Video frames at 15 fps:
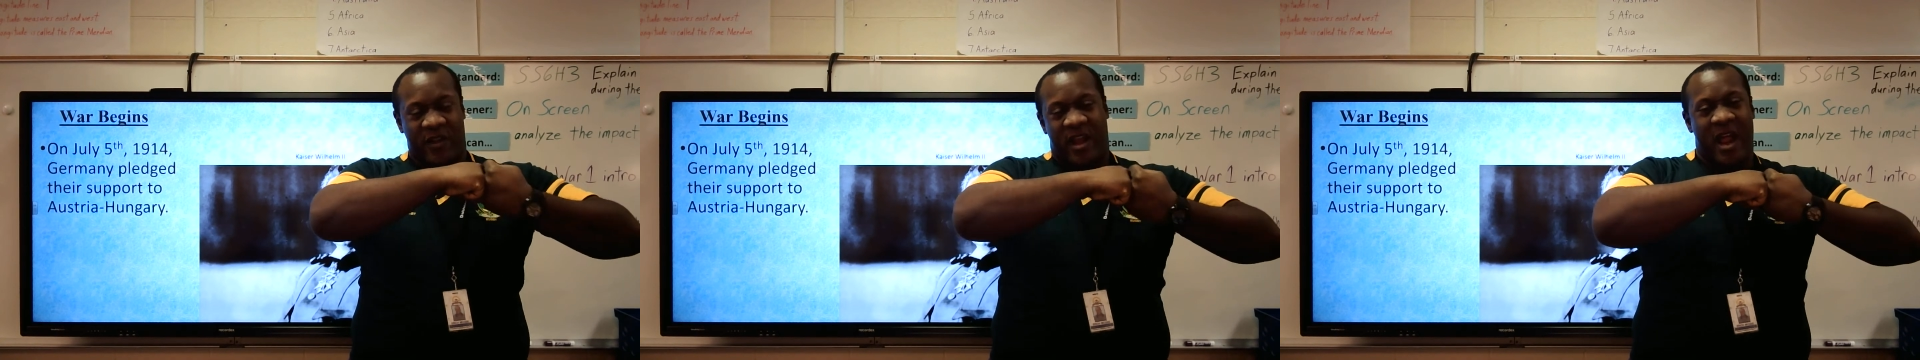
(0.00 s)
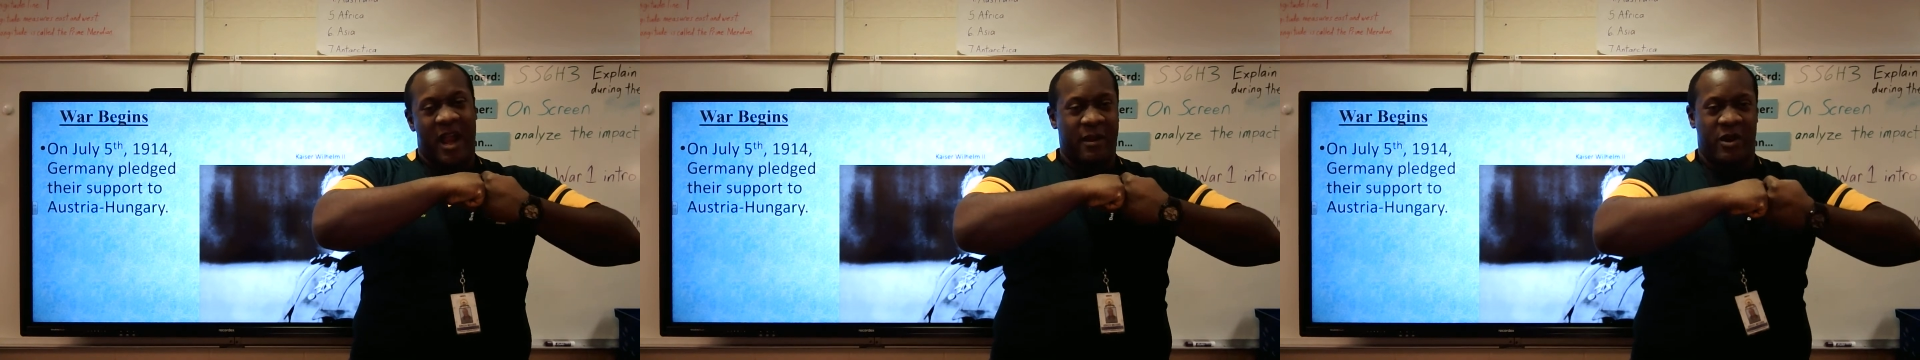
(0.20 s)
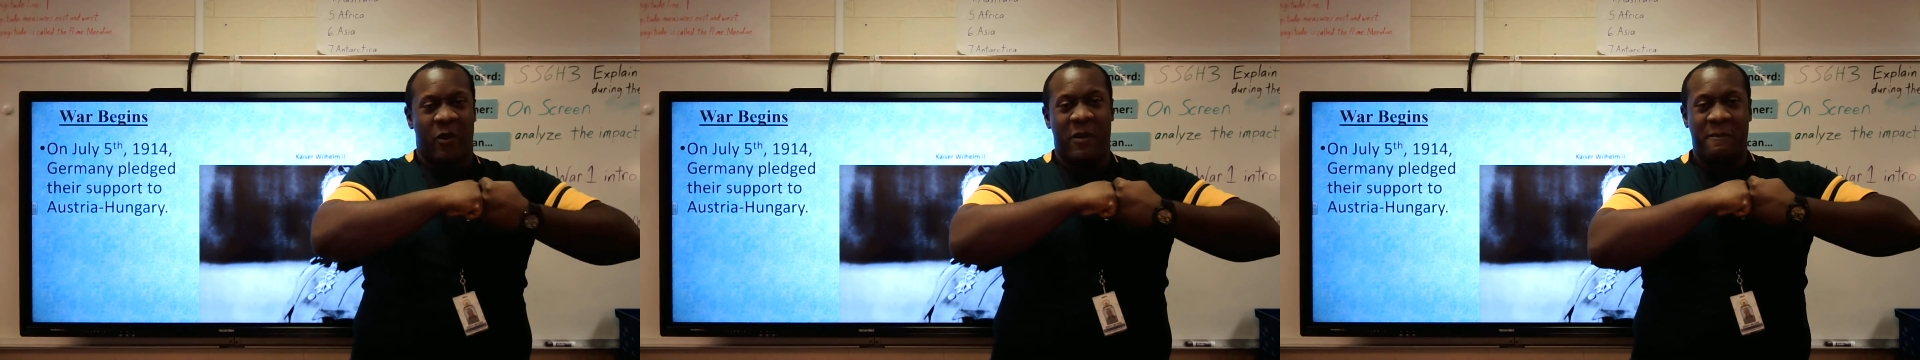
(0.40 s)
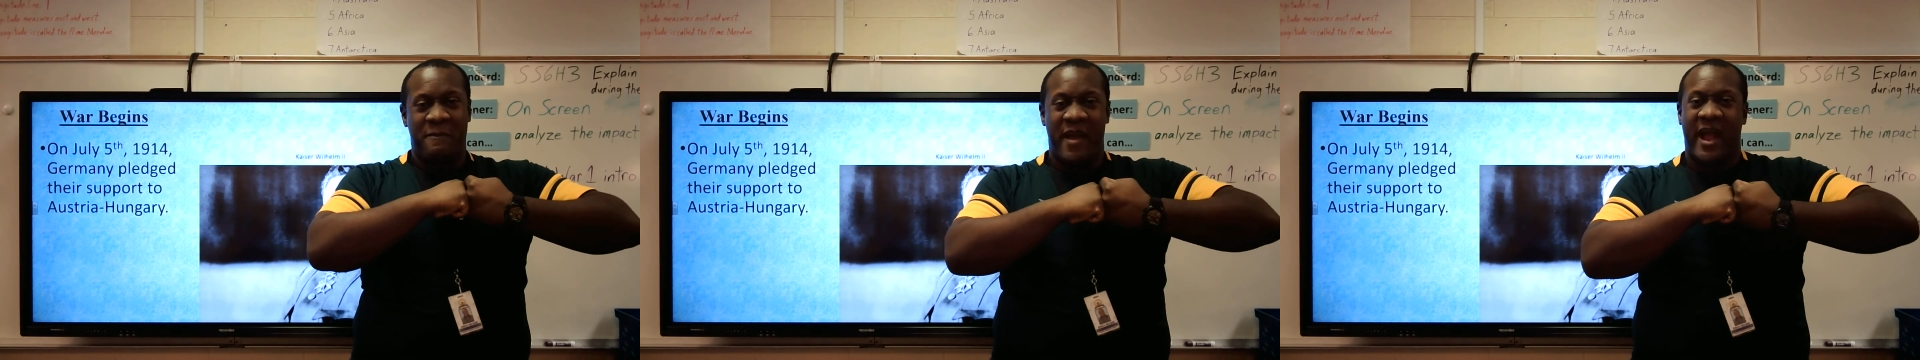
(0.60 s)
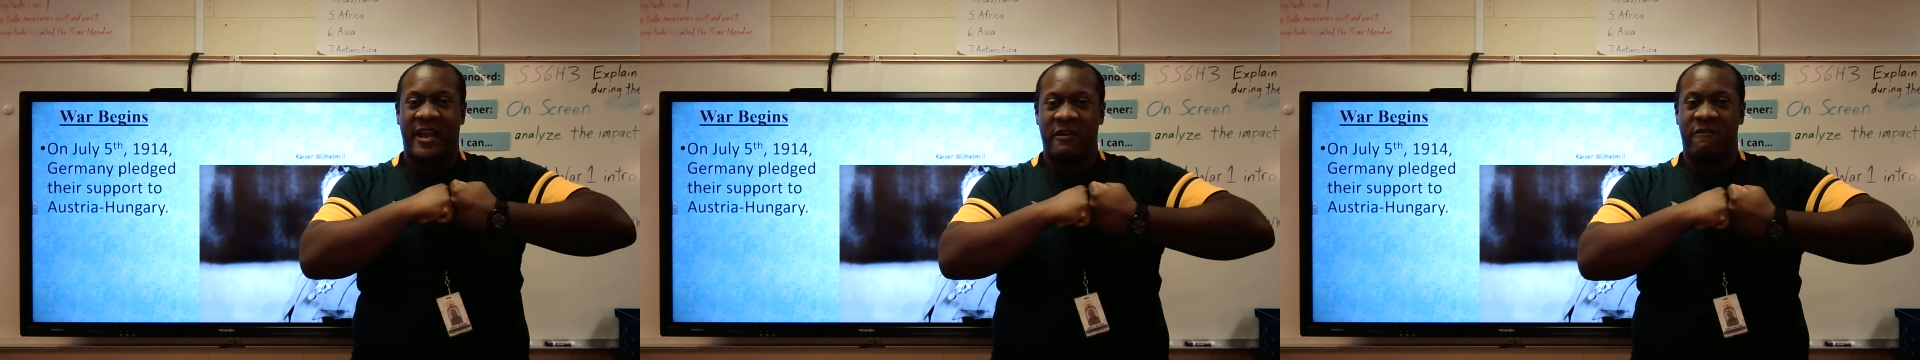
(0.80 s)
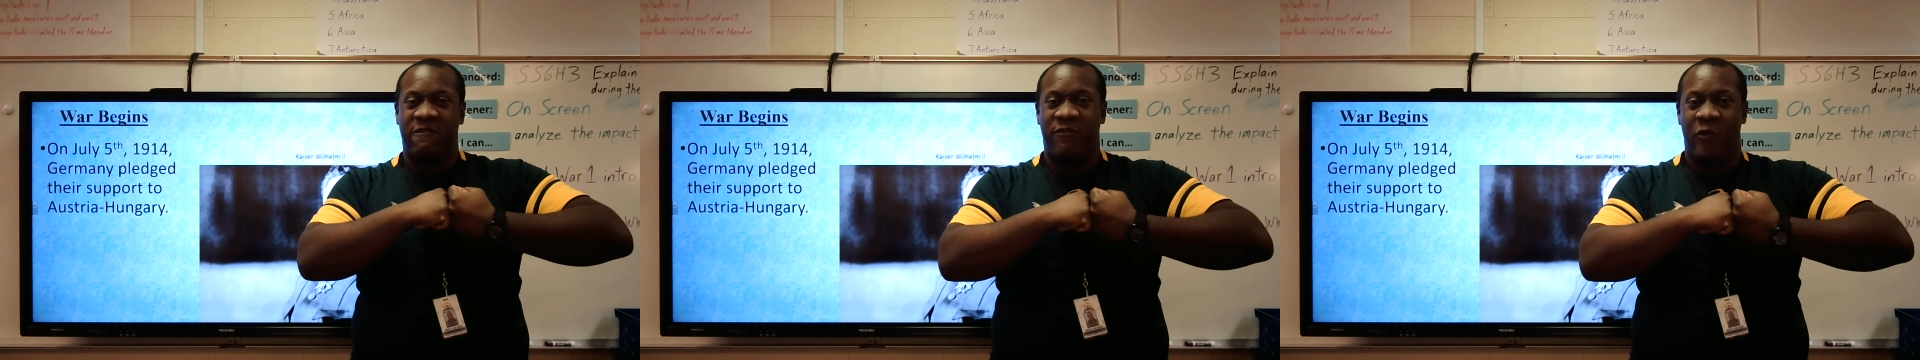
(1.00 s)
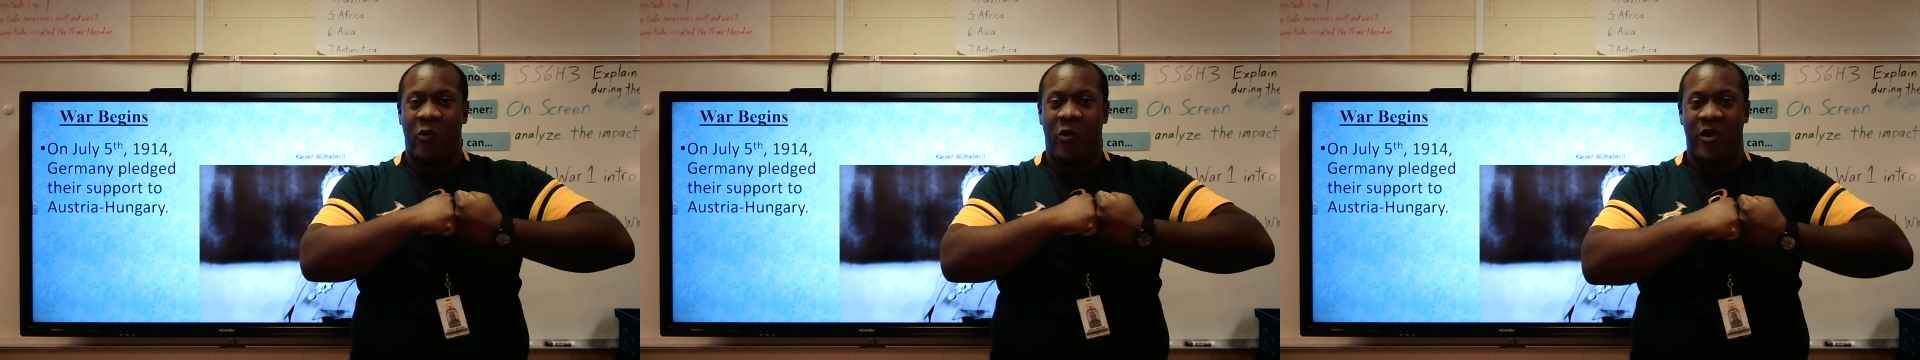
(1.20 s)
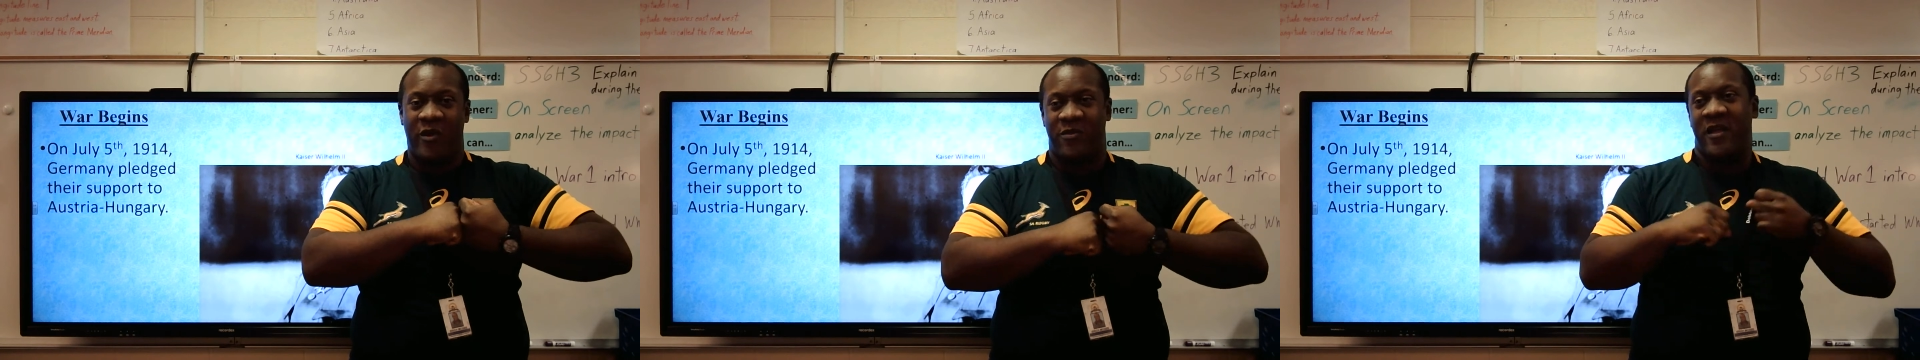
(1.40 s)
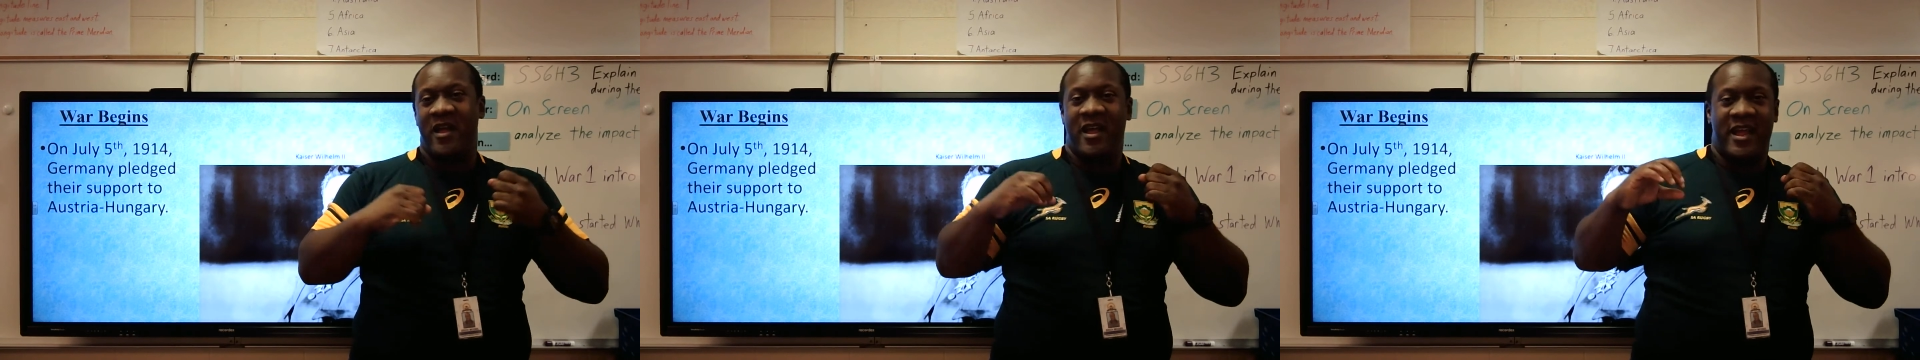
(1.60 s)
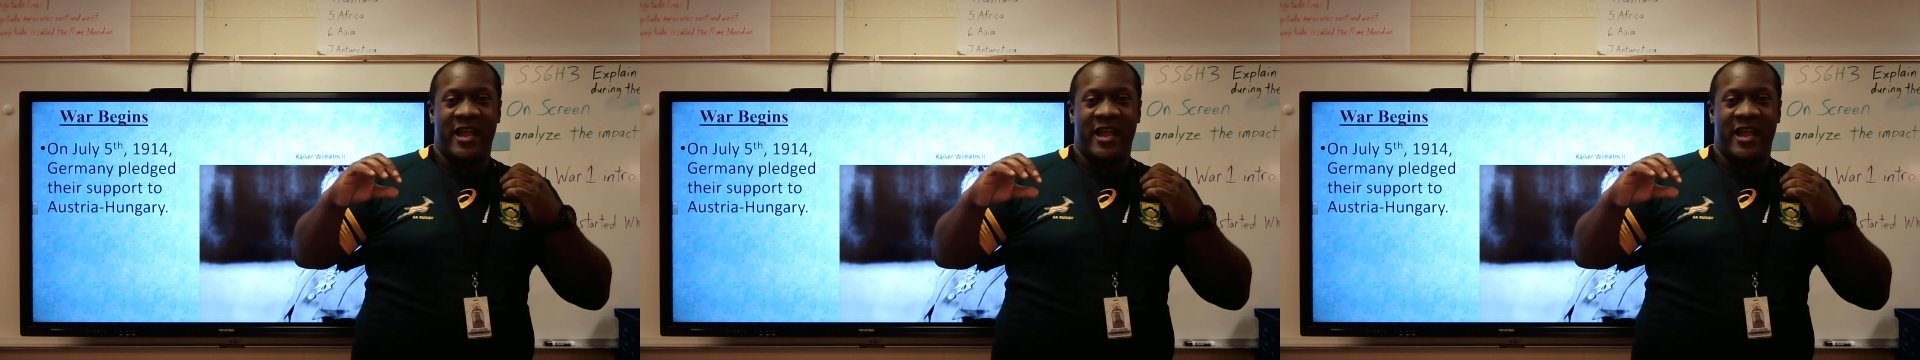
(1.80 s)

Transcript: They're kind of going back and forth,